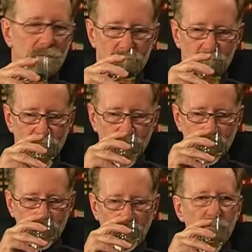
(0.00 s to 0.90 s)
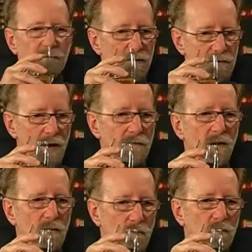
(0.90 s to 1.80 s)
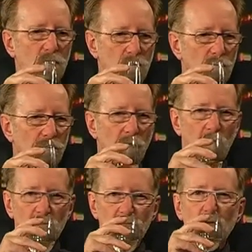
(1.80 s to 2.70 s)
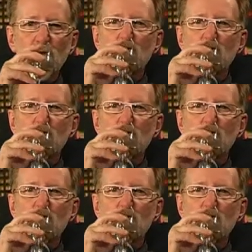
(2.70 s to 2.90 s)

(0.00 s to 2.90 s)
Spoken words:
Isn't it? But it does have a good nose.